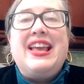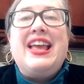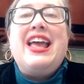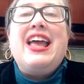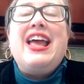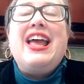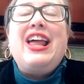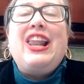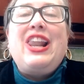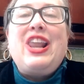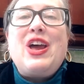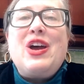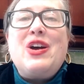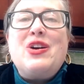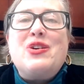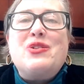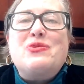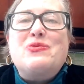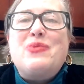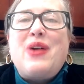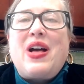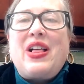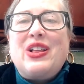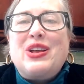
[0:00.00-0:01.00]
Hello,
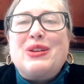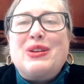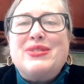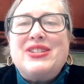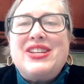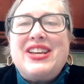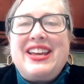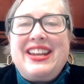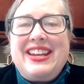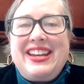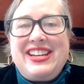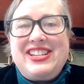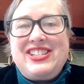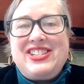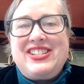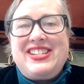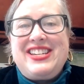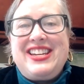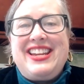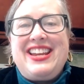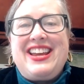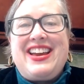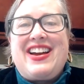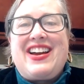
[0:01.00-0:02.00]
welcome to
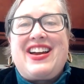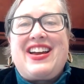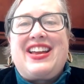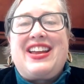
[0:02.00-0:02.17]
NHTI.